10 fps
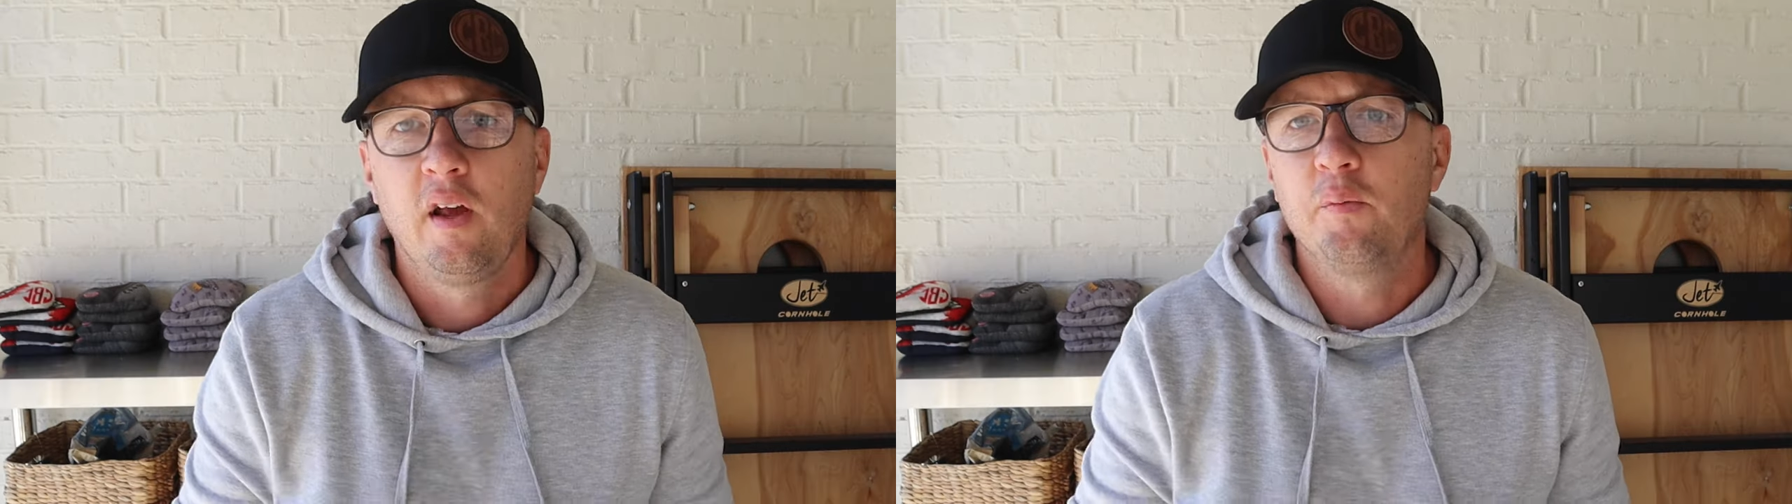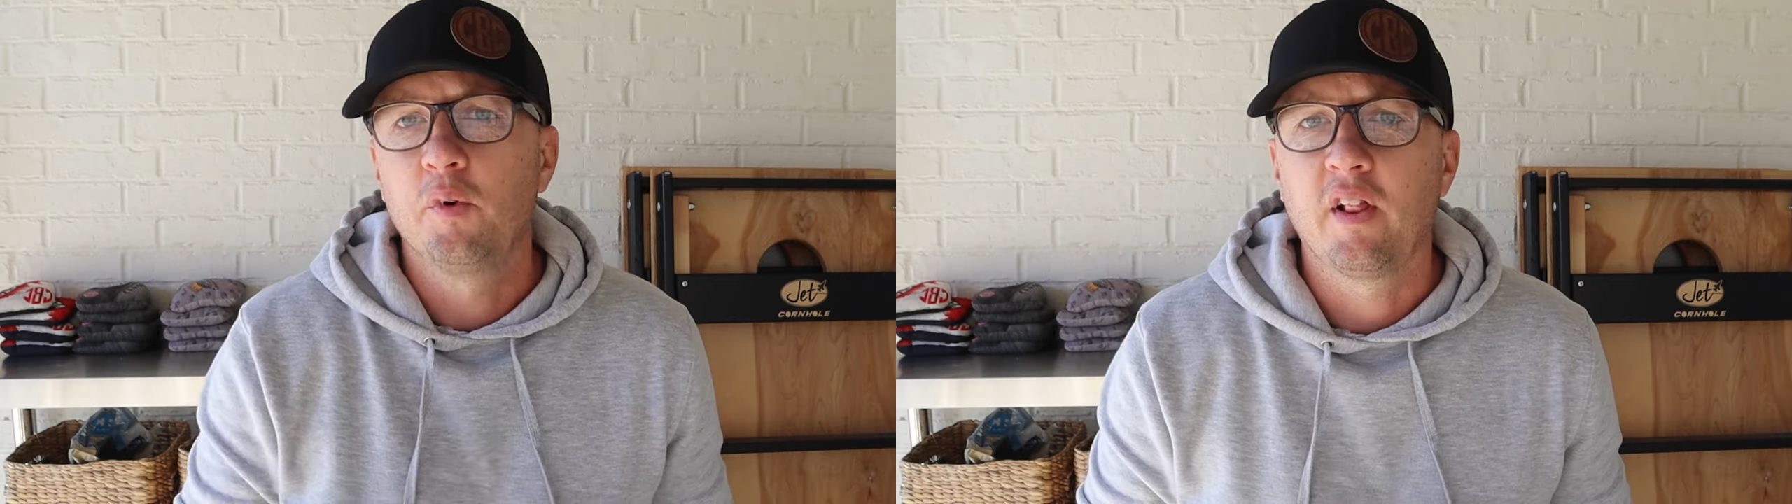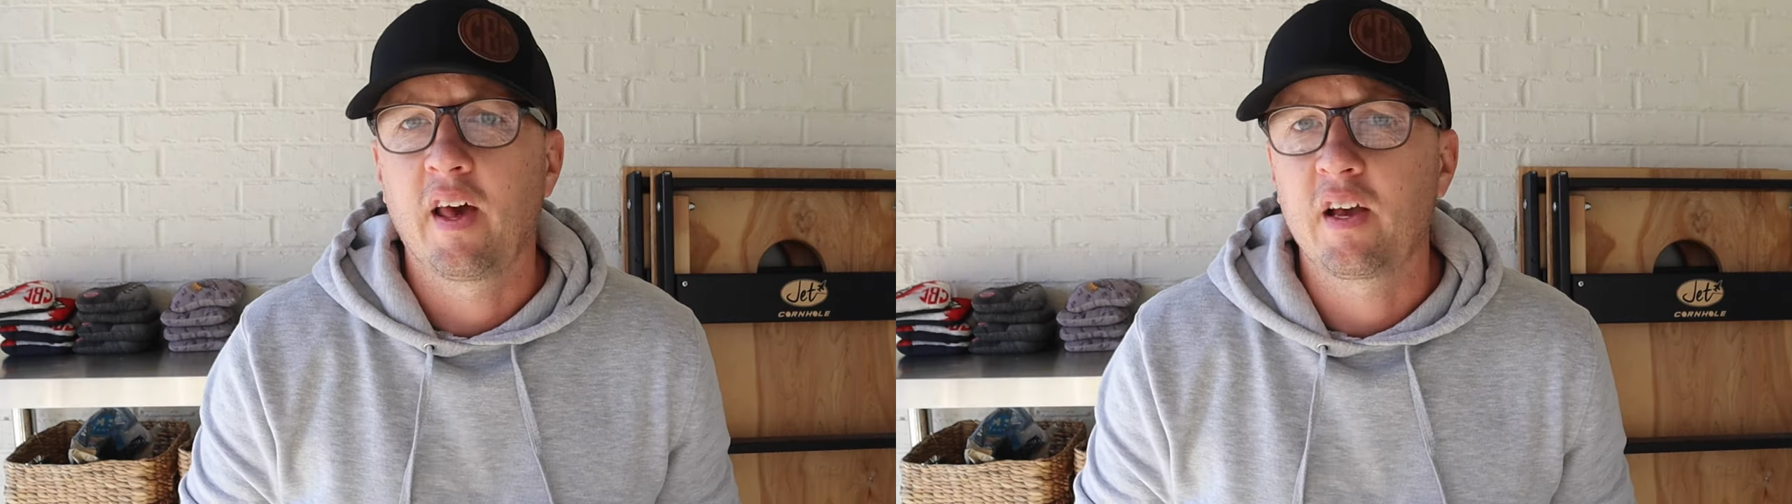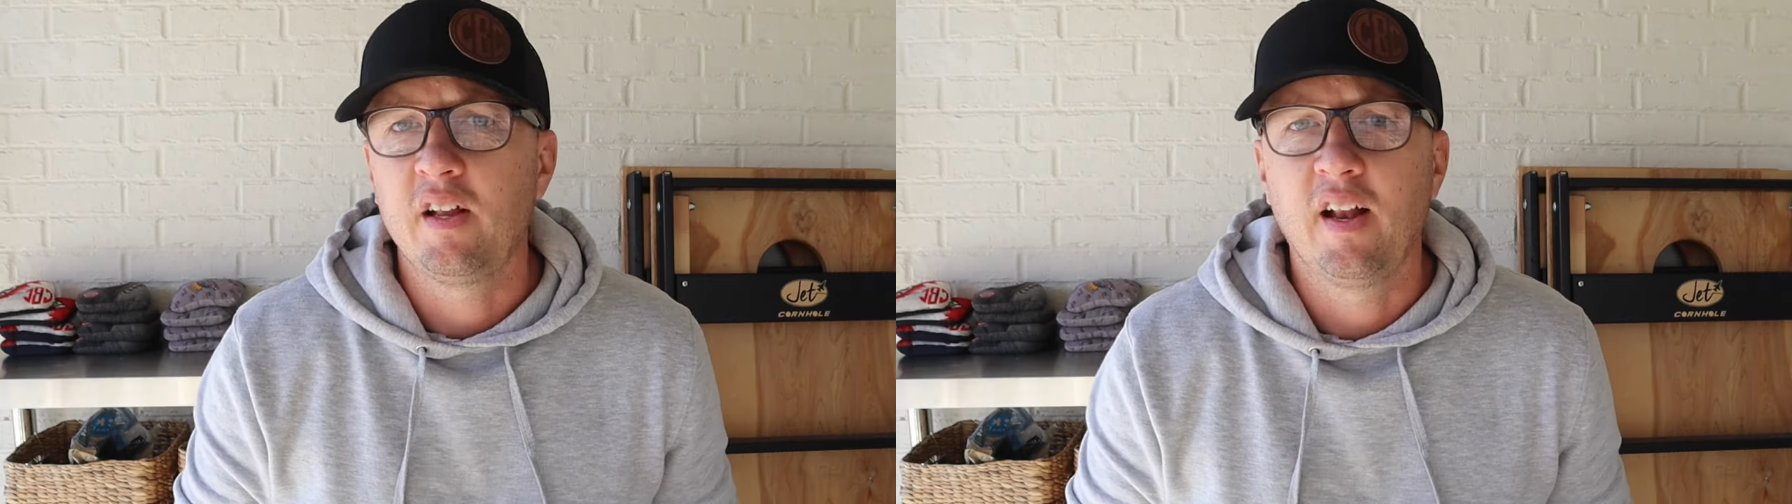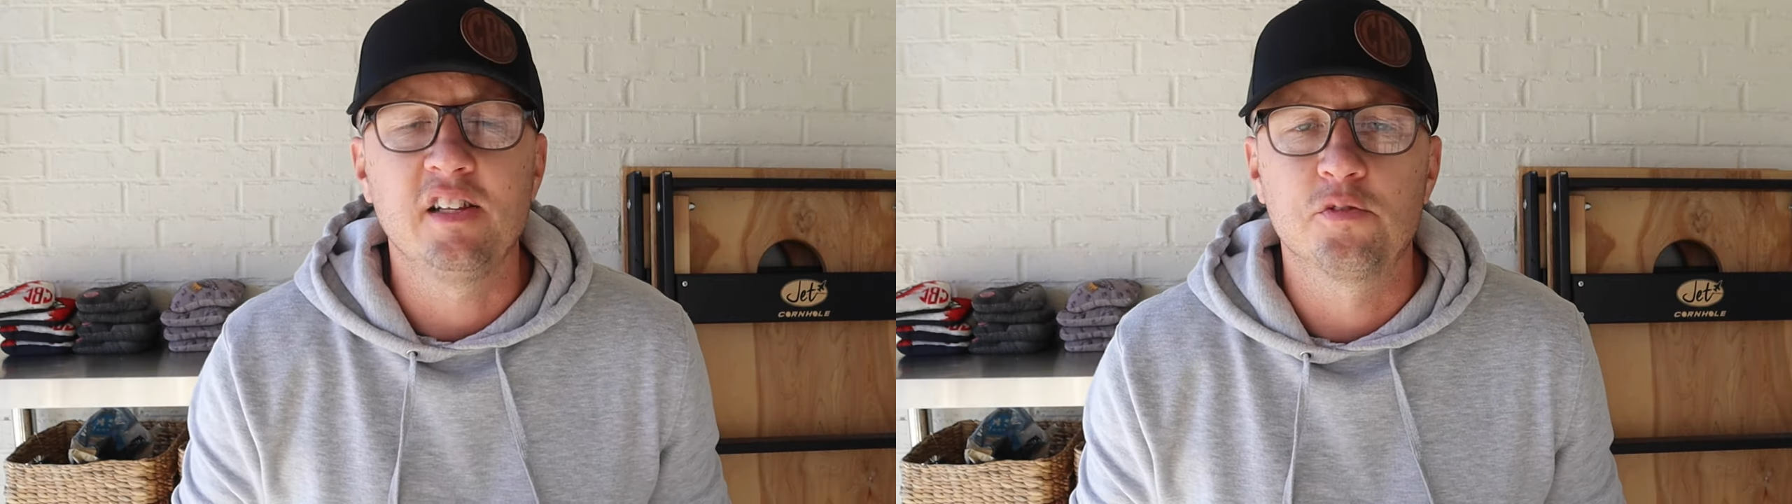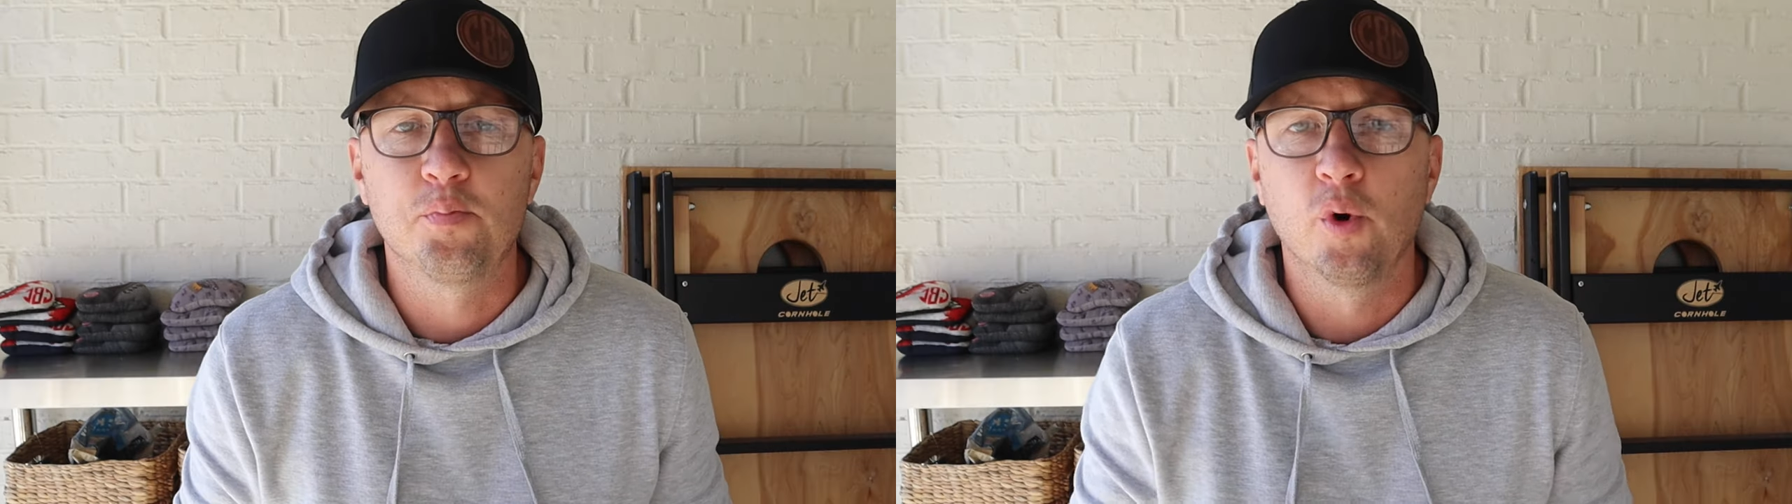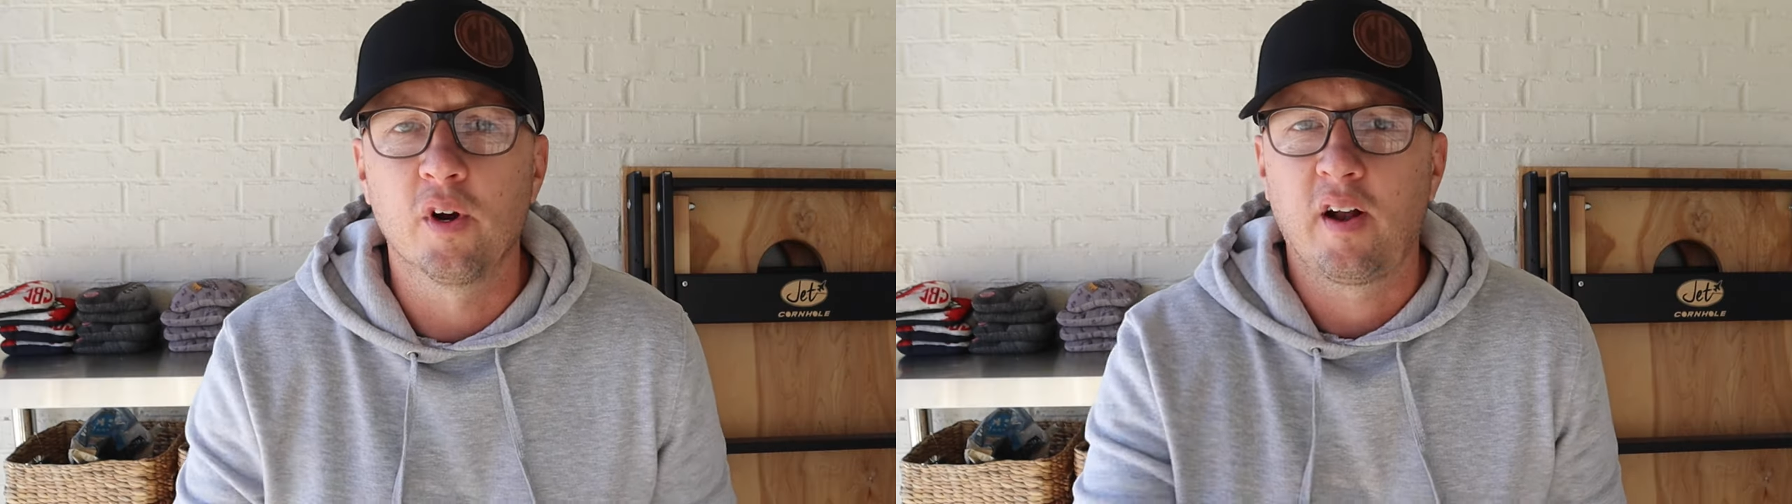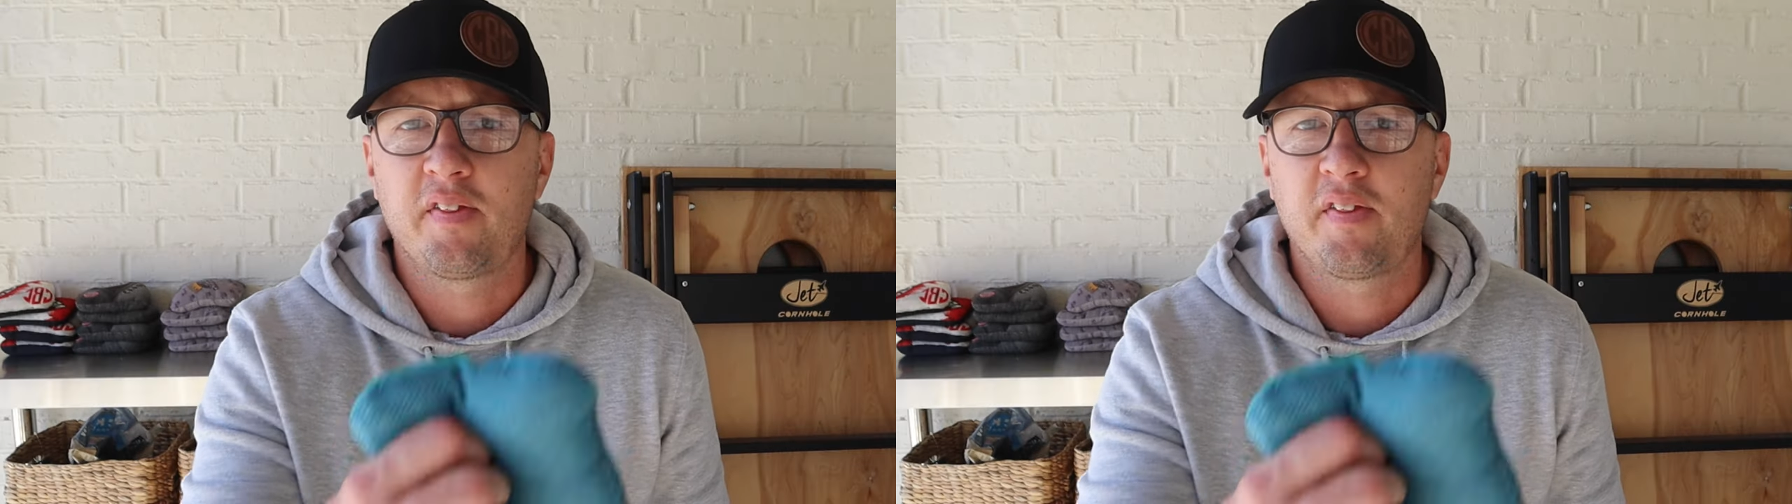And with, like in any sport,